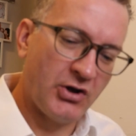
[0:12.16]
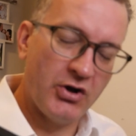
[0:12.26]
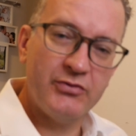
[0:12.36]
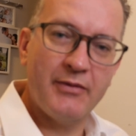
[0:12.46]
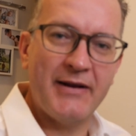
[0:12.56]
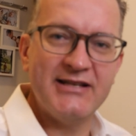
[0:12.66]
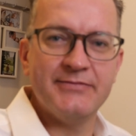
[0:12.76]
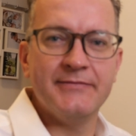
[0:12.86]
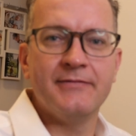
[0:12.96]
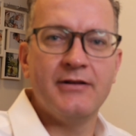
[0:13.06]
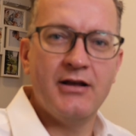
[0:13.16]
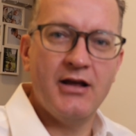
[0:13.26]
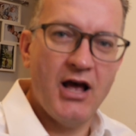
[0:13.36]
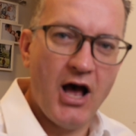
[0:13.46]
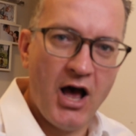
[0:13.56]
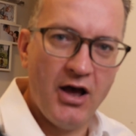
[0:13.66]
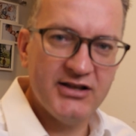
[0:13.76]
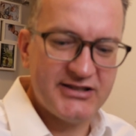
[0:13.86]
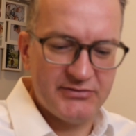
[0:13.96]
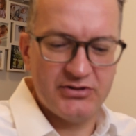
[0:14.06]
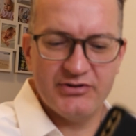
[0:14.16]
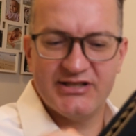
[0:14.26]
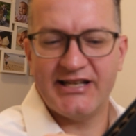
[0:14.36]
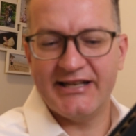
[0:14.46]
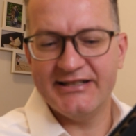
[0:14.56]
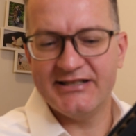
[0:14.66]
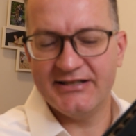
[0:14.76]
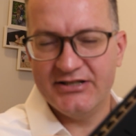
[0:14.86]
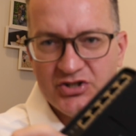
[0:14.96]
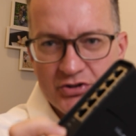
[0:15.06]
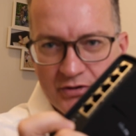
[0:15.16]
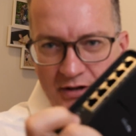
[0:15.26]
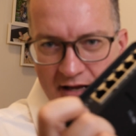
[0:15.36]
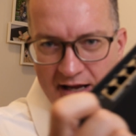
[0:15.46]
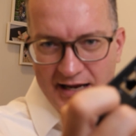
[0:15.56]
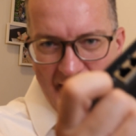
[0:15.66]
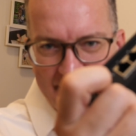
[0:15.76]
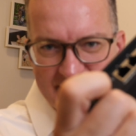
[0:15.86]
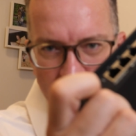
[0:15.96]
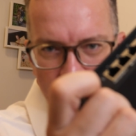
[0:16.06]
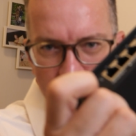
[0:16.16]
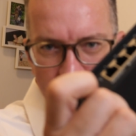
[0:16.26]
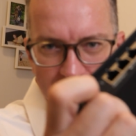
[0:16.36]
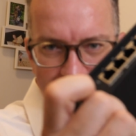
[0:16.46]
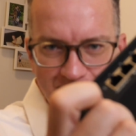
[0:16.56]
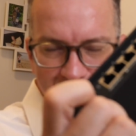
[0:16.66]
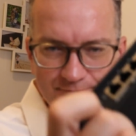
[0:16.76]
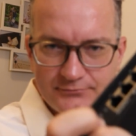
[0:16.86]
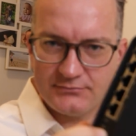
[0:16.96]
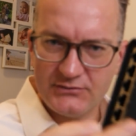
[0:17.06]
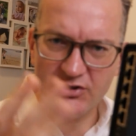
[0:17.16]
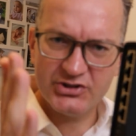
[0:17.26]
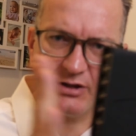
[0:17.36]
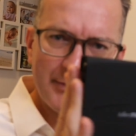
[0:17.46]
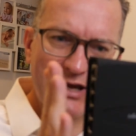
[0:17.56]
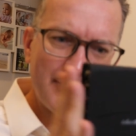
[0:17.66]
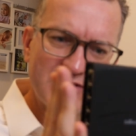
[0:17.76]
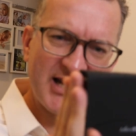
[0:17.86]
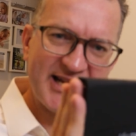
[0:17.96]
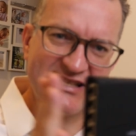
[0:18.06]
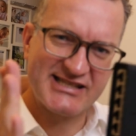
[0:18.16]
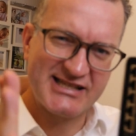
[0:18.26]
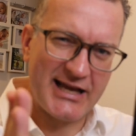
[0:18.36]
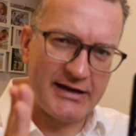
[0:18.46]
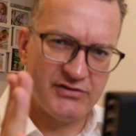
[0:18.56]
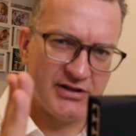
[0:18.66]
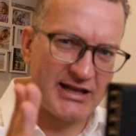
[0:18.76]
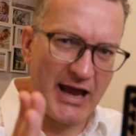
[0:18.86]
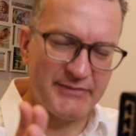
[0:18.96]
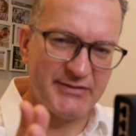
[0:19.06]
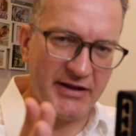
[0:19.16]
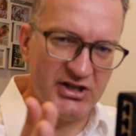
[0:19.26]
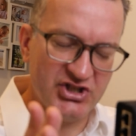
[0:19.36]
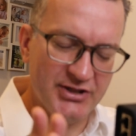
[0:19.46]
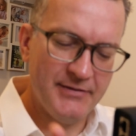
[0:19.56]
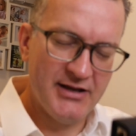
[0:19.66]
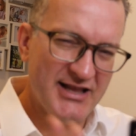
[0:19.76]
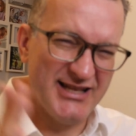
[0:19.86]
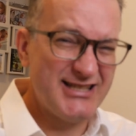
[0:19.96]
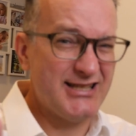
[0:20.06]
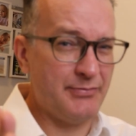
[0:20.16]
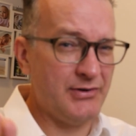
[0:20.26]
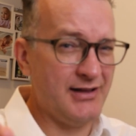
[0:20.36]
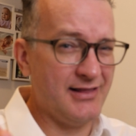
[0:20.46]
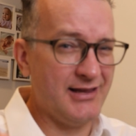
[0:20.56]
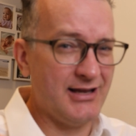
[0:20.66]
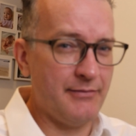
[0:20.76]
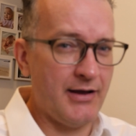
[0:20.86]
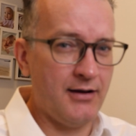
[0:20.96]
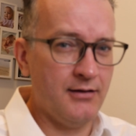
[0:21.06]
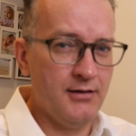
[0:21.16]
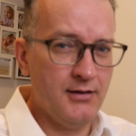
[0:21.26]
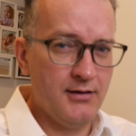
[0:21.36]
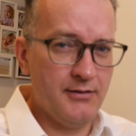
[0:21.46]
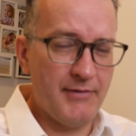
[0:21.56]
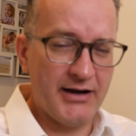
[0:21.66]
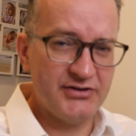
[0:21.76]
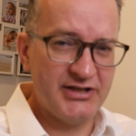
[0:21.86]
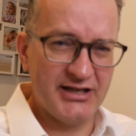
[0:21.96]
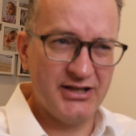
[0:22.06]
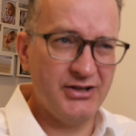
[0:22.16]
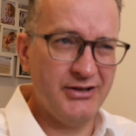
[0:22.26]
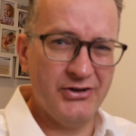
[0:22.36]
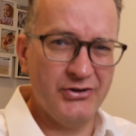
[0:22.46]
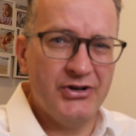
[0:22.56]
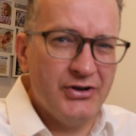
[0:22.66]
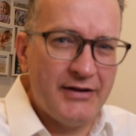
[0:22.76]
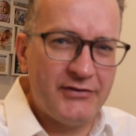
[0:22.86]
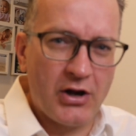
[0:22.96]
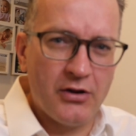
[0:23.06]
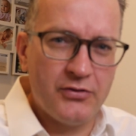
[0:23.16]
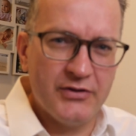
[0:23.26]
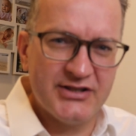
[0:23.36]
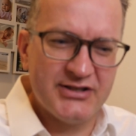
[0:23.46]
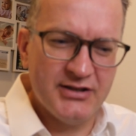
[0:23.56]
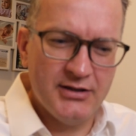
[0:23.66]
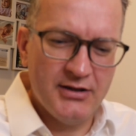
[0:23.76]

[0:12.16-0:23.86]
I got a replacement. I asked them to reset it into caps mode, so it becomes like a slave to the caps manager. This is the brilliant thing about Mikrotik. You know, you don't have to go through this